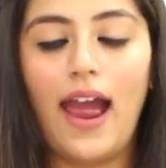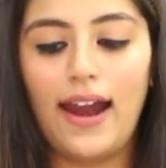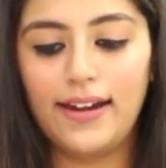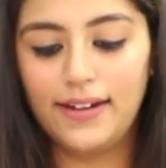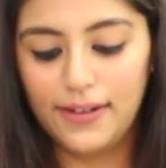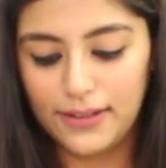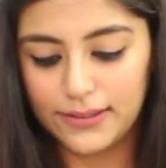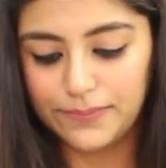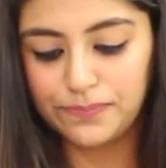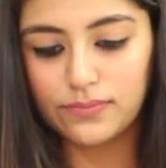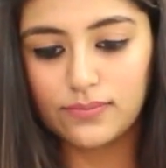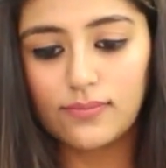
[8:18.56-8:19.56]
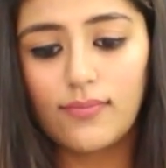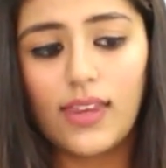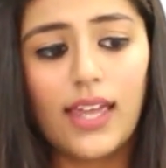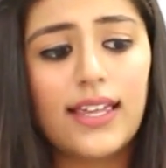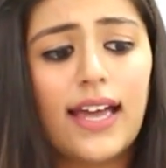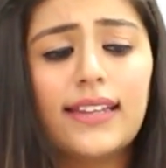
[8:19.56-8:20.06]
and um,
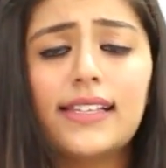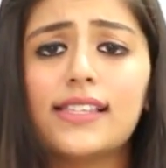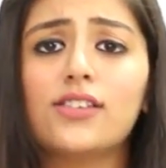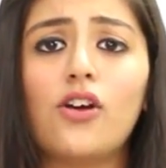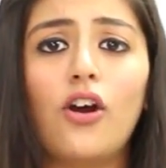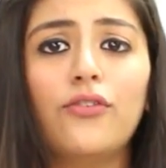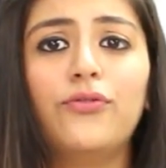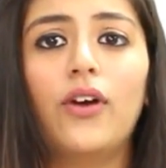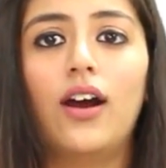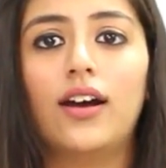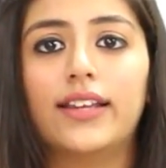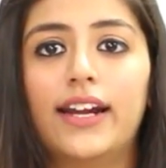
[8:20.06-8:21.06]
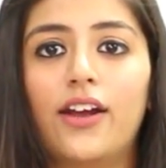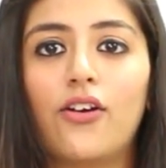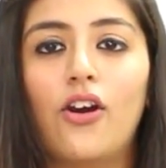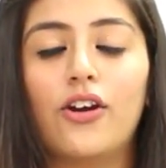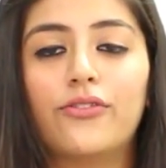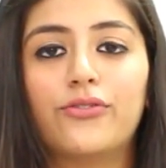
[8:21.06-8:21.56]
yeah this is all uh, that i
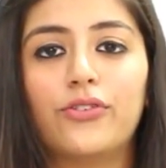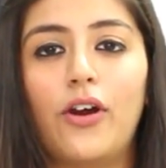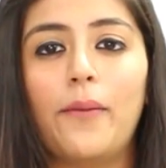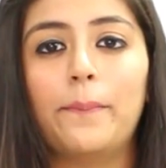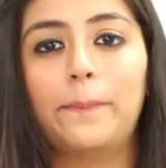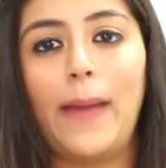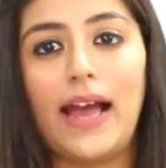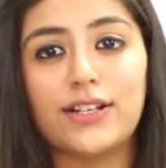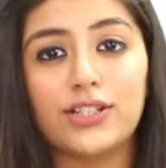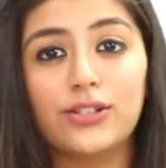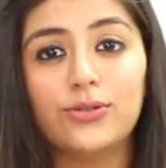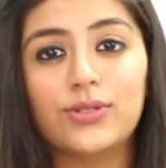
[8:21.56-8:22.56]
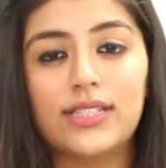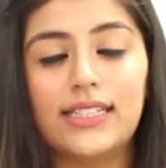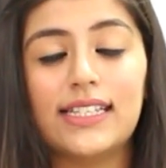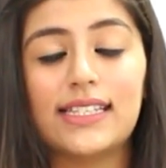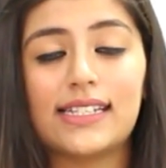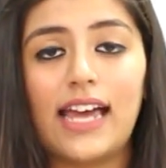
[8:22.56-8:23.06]
got from pantaloons
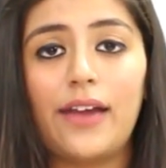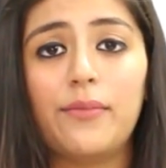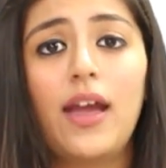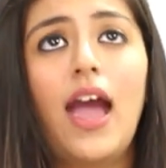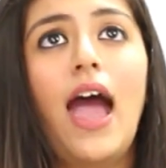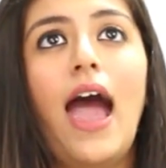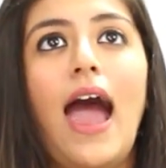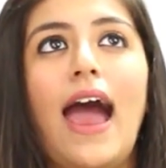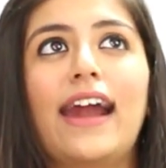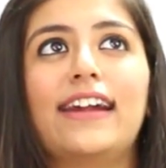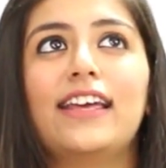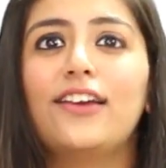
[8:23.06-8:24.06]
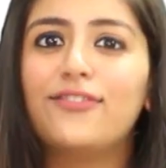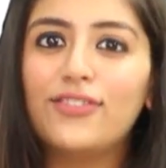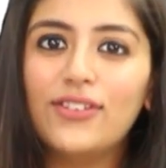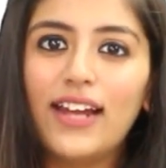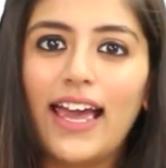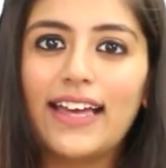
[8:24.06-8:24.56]
this time and if
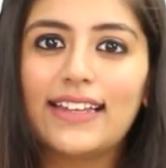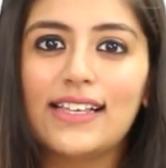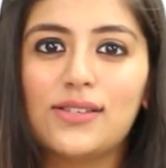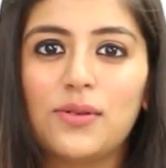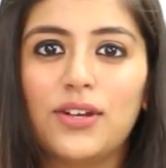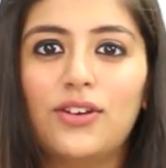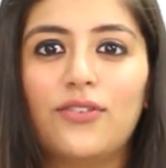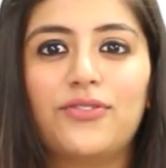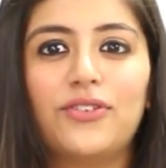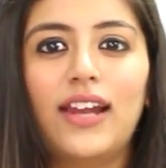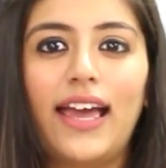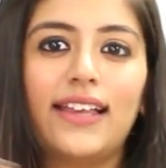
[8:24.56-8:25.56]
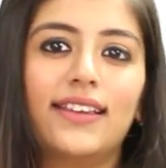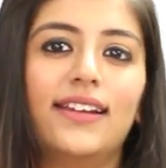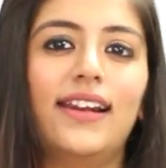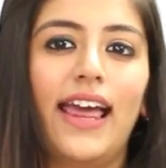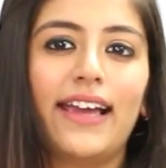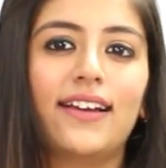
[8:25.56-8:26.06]
you like this video if you like
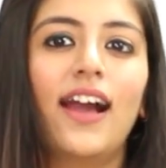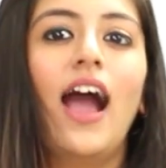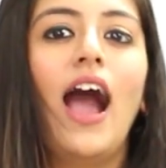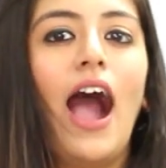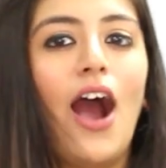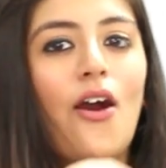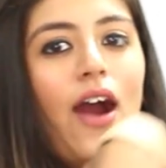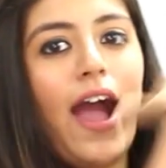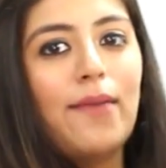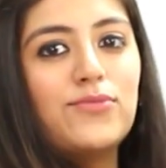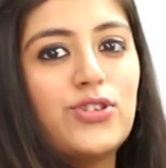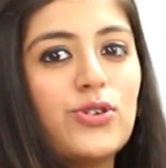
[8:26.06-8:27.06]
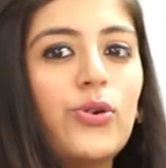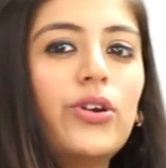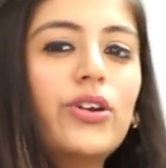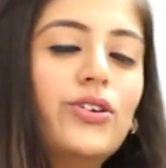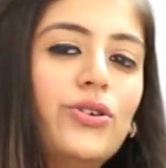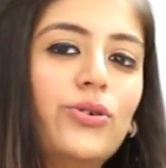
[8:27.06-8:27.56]
then like how i'm
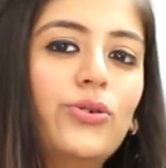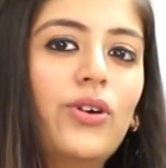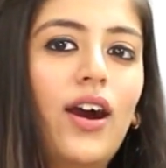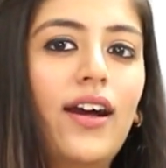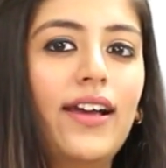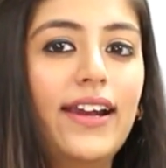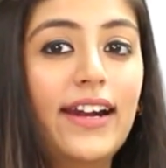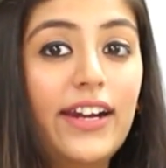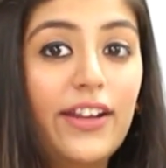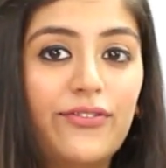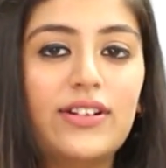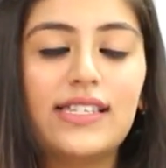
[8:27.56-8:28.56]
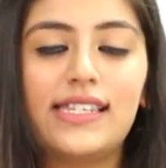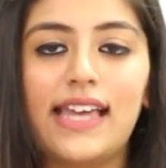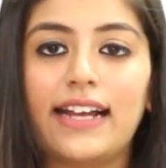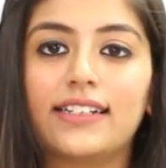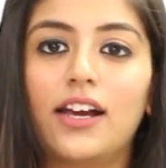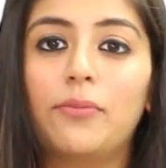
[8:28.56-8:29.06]
showing you uh, in a different
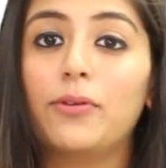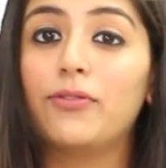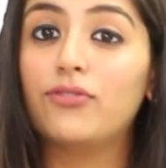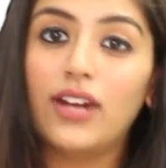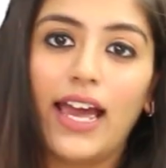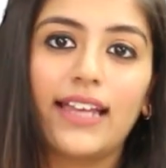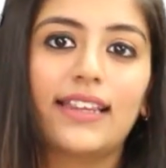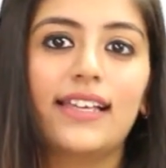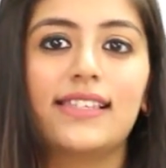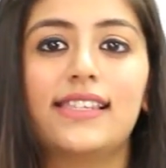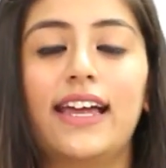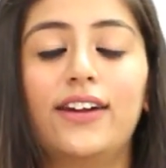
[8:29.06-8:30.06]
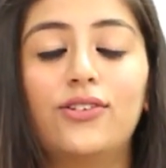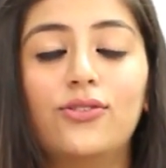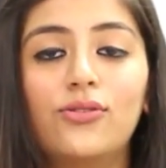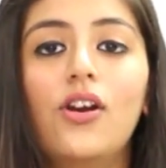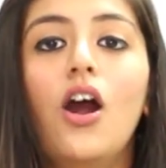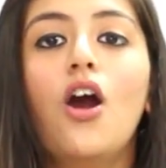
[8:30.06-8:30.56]
setup if you like this then do